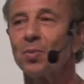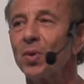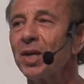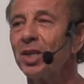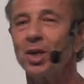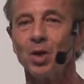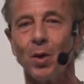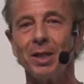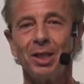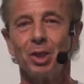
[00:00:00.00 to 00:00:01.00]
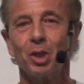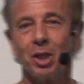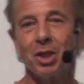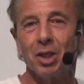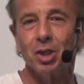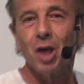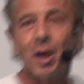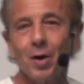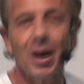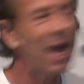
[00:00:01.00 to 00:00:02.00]
bring the anointing to the
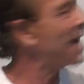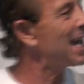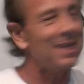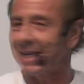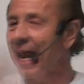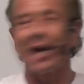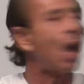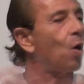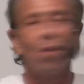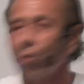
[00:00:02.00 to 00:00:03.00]
desire, and that's not how it